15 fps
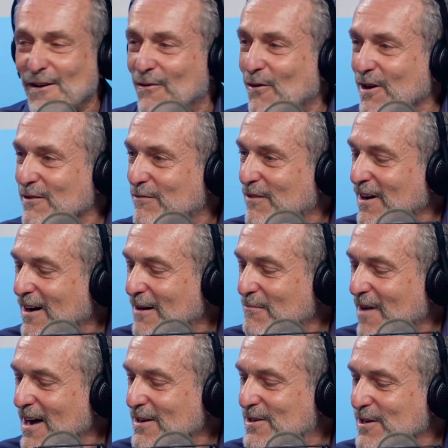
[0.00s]
One of
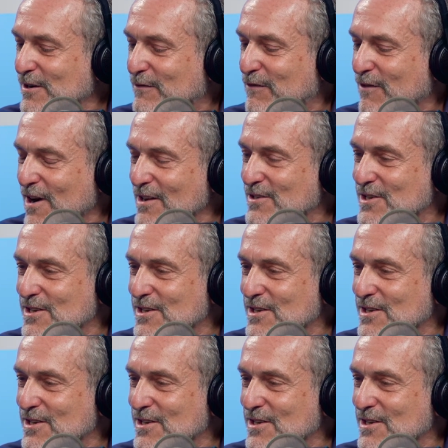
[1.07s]
my dear friends,